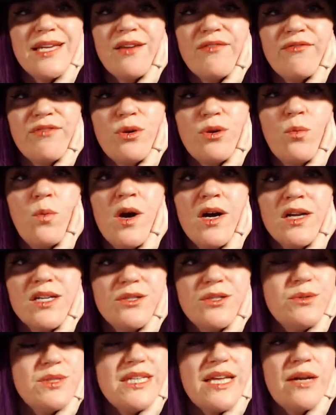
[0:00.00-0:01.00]
if you want
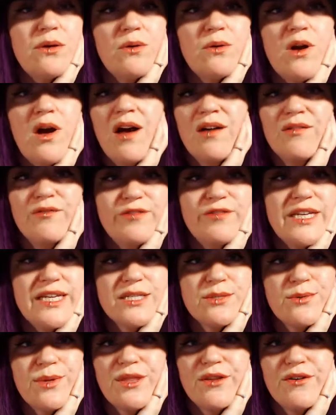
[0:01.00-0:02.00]
to settle
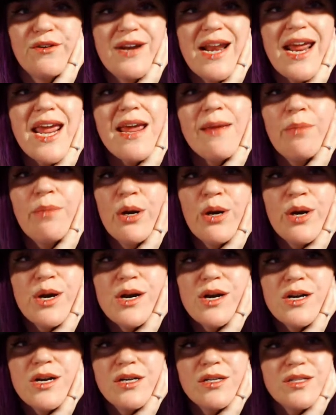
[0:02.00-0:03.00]
conflicts with your
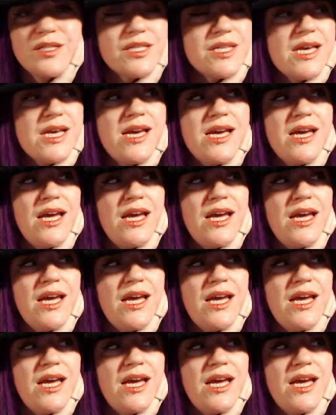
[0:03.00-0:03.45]
neighbors,